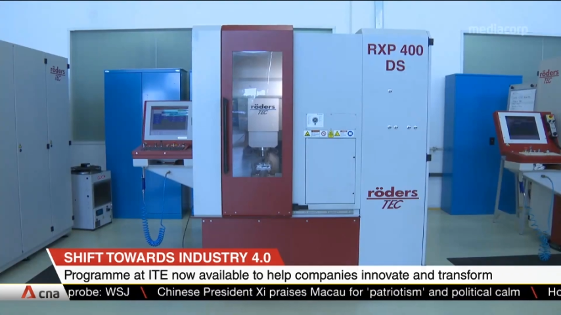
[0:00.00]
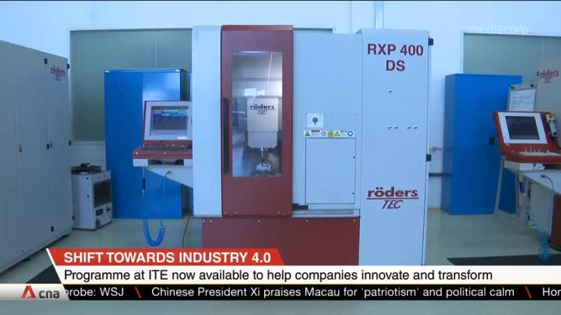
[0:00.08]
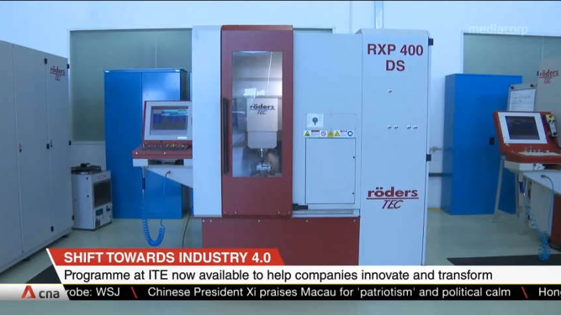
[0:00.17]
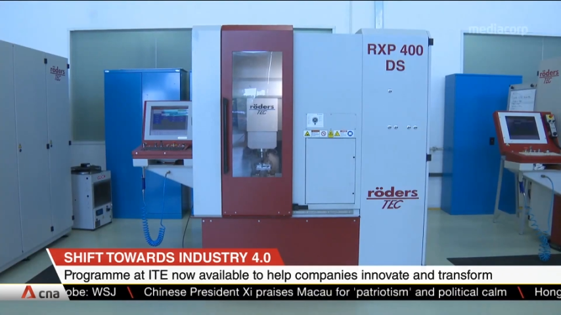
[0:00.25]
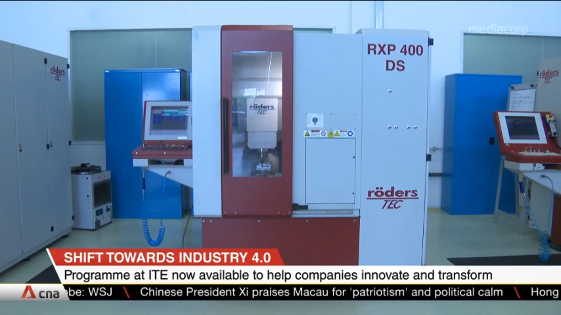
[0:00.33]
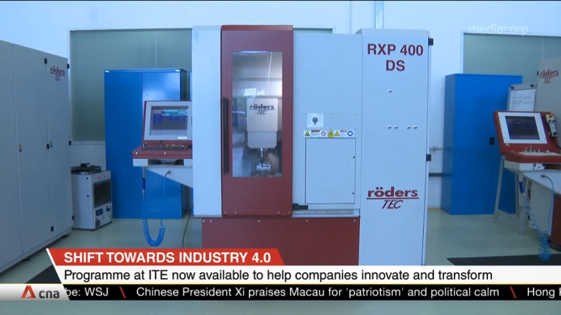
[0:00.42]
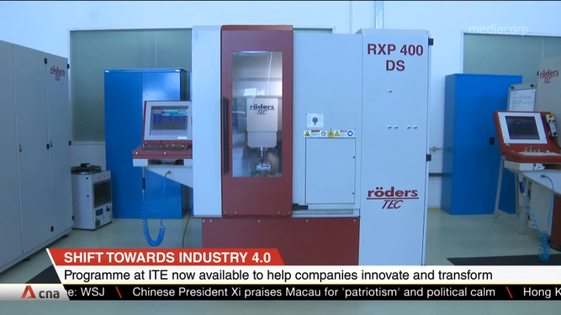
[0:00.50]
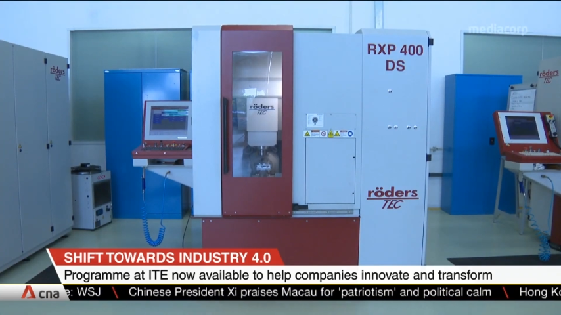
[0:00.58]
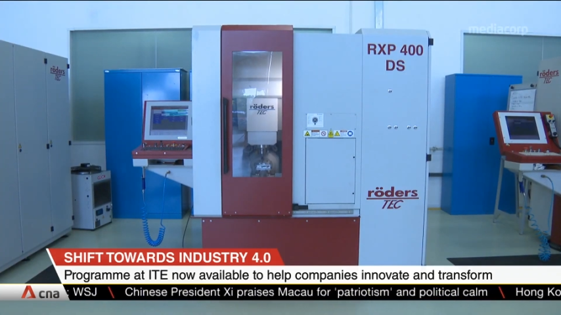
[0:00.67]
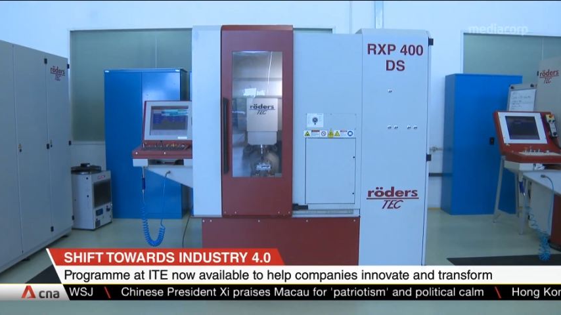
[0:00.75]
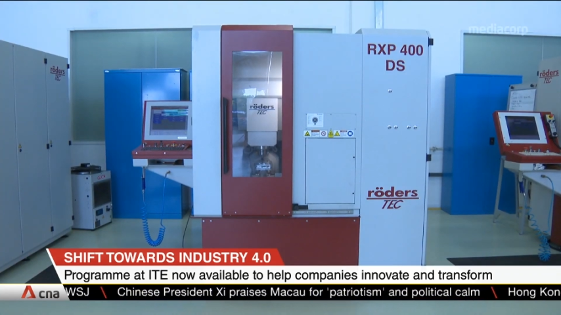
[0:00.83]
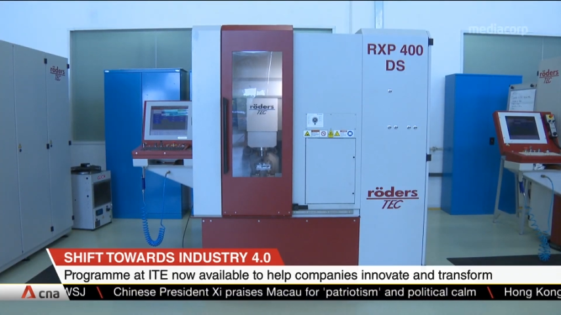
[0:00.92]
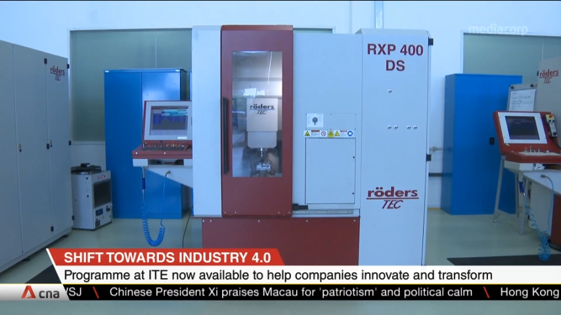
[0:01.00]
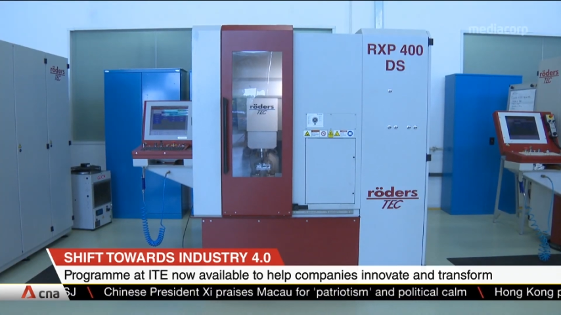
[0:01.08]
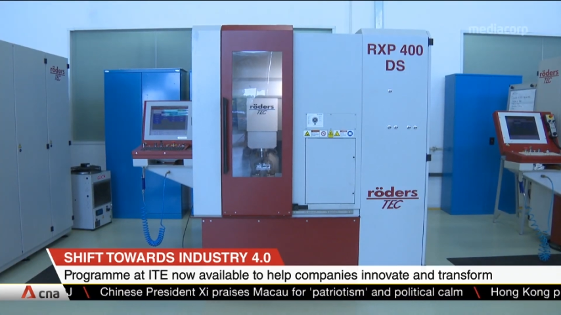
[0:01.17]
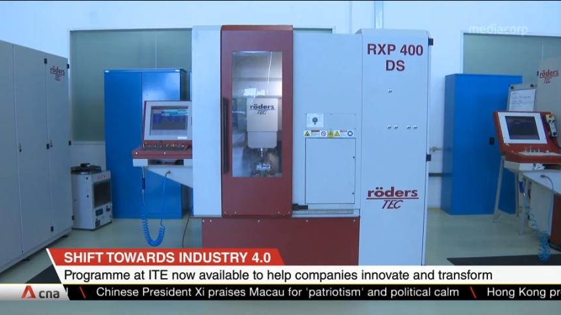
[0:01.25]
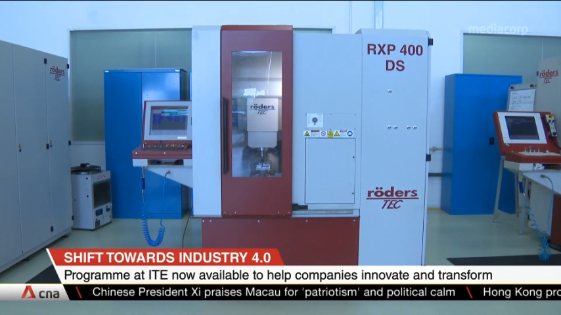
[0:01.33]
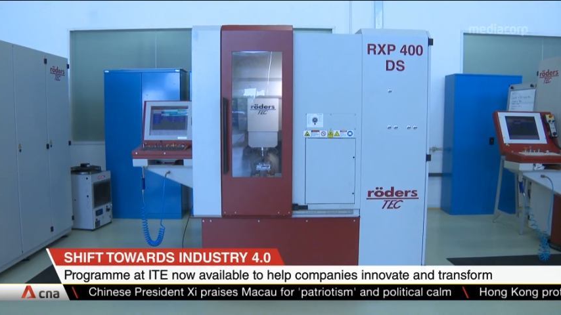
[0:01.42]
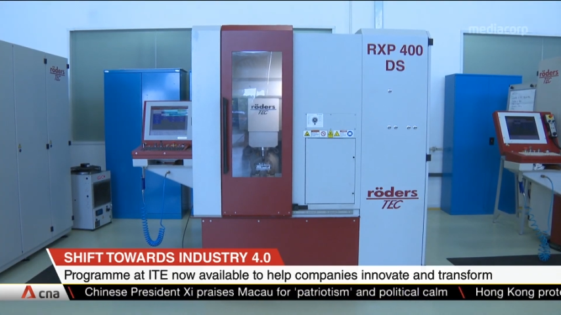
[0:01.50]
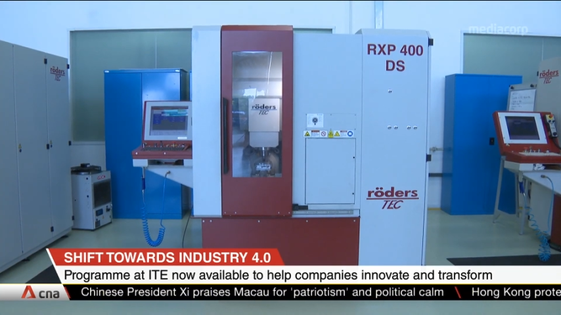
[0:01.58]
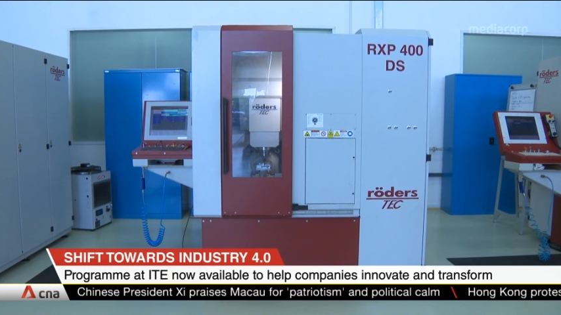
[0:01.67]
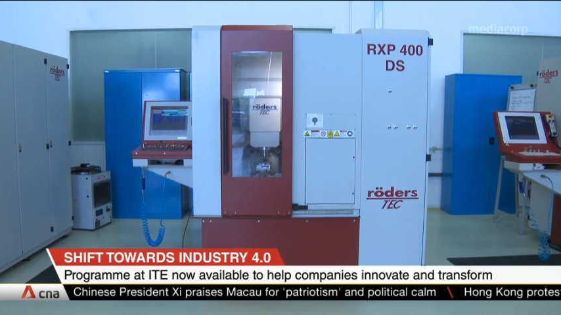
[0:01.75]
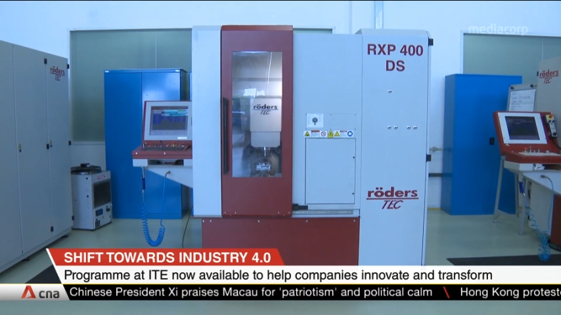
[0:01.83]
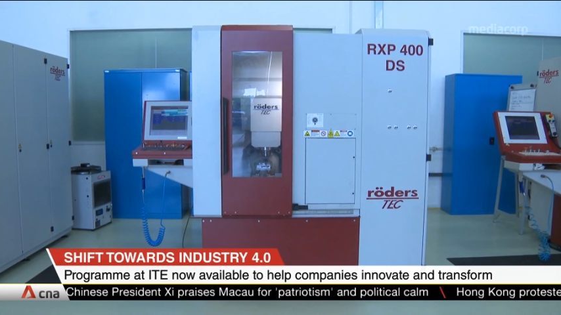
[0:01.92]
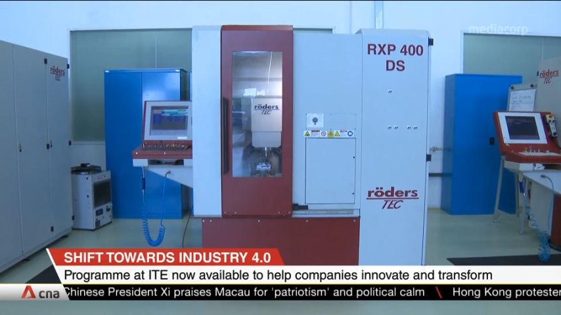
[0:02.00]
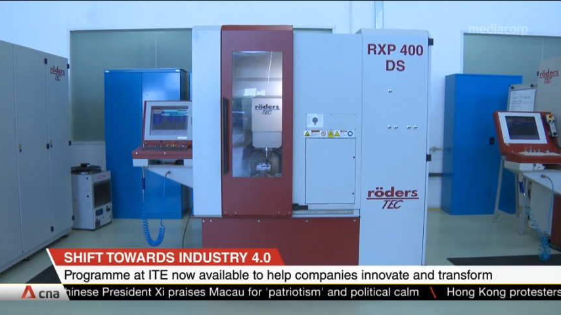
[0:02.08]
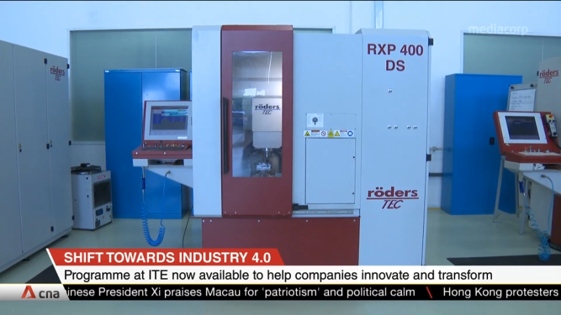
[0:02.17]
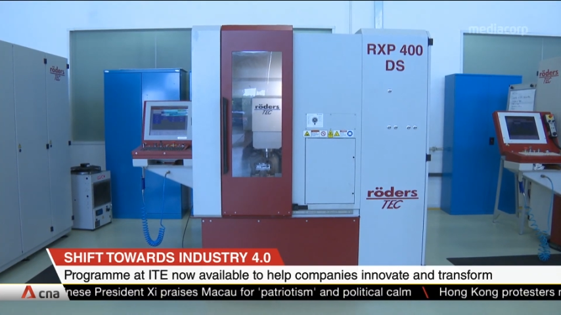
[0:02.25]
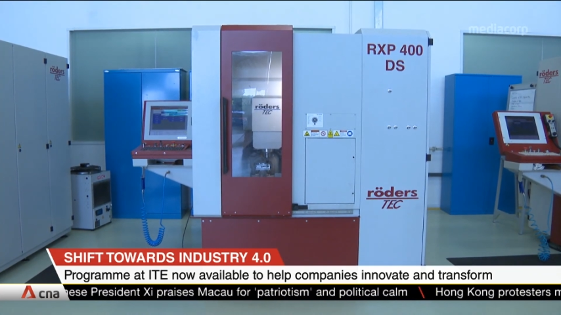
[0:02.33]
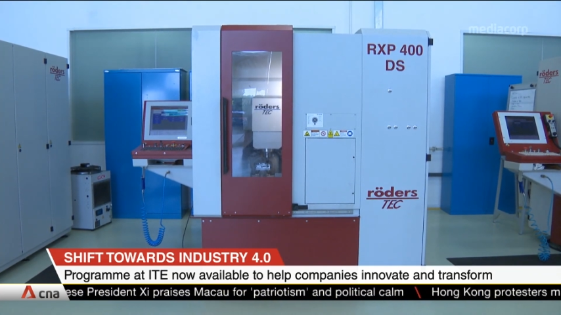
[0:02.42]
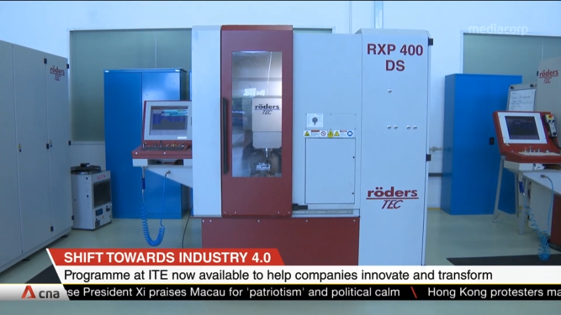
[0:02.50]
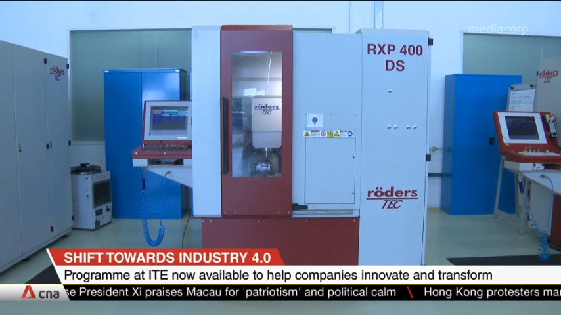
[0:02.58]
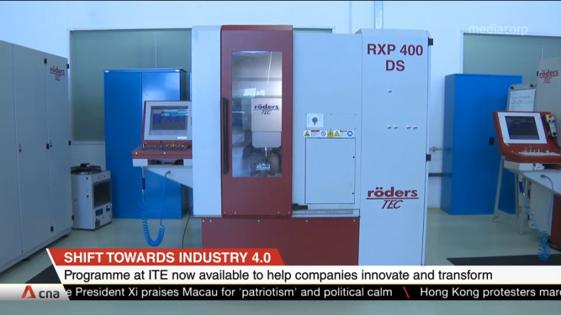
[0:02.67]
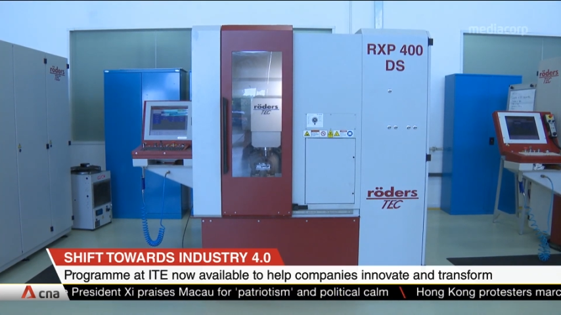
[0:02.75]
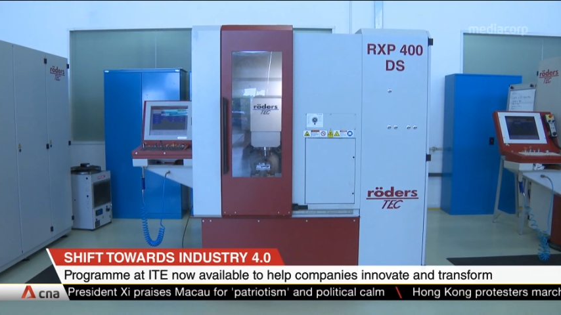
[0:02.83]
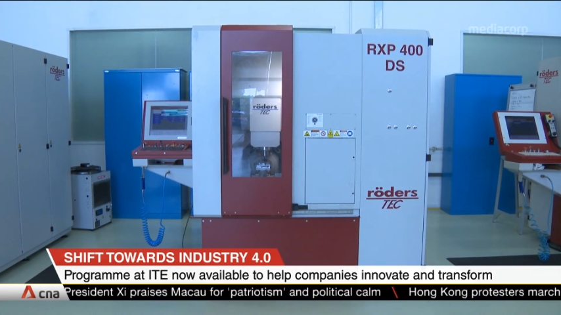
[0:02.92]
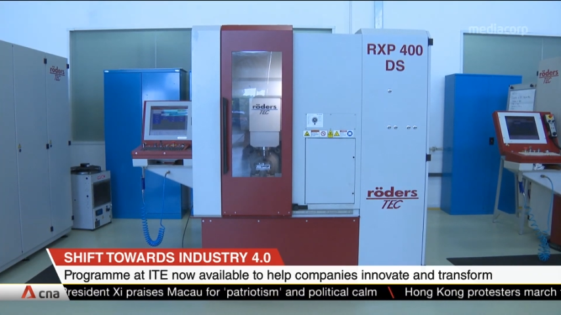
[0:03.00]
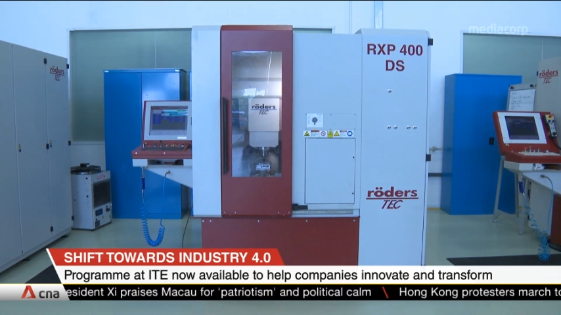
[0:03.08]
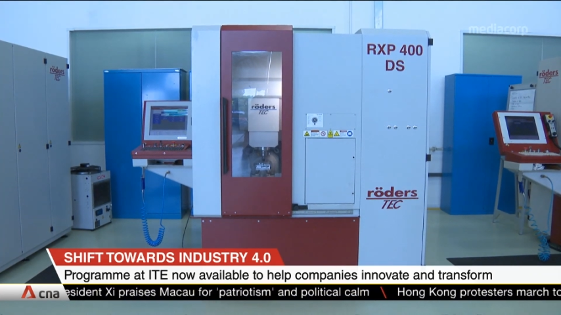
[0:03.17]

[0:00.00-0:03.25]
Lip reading: [unreadable: no face in view]